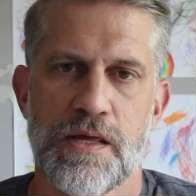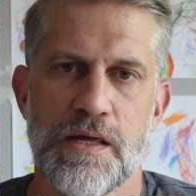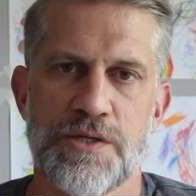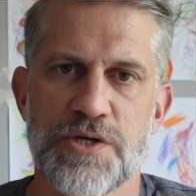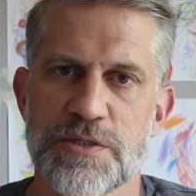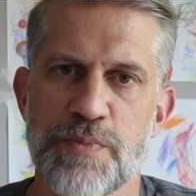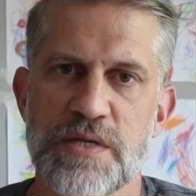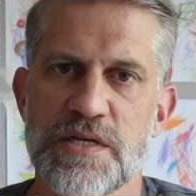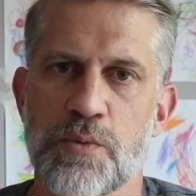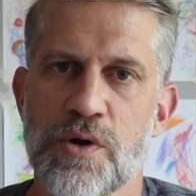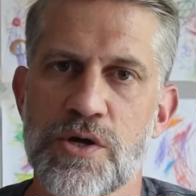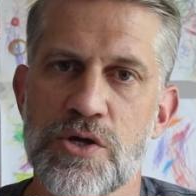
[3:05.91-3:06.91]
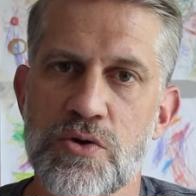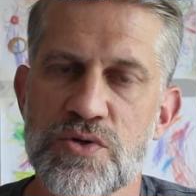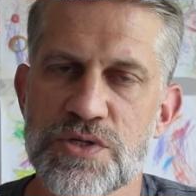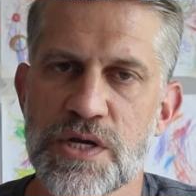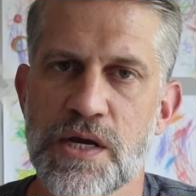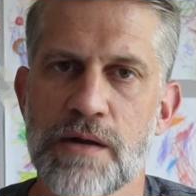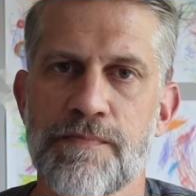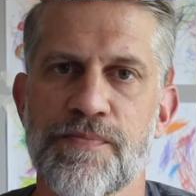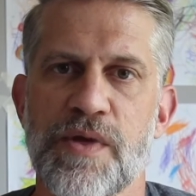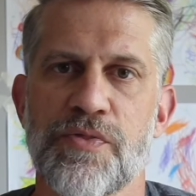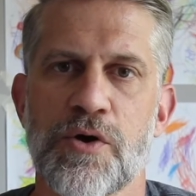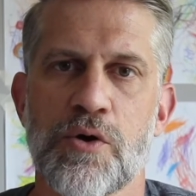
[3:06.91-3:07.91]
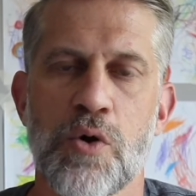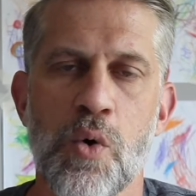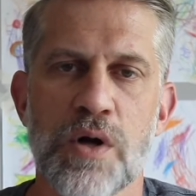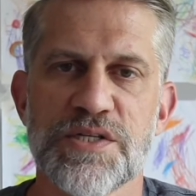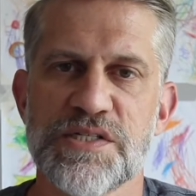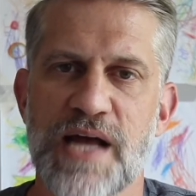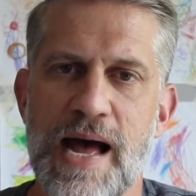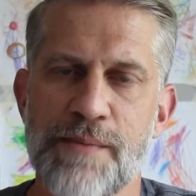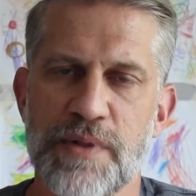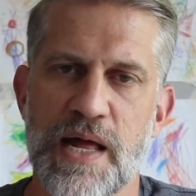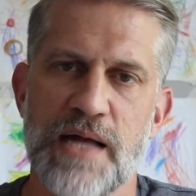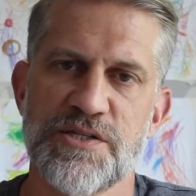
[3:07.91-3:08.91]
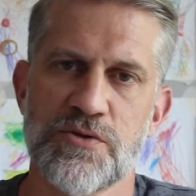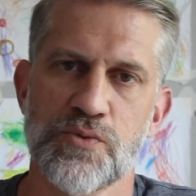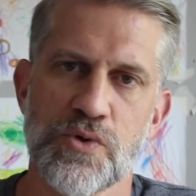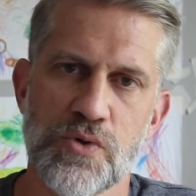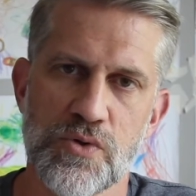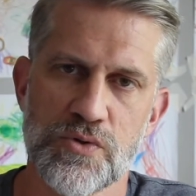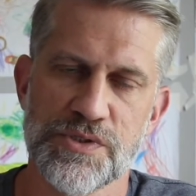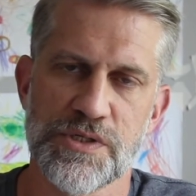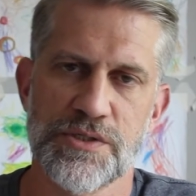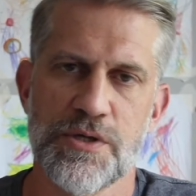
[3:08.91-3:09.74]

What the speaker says: It just means that we're using the court's timelines and rules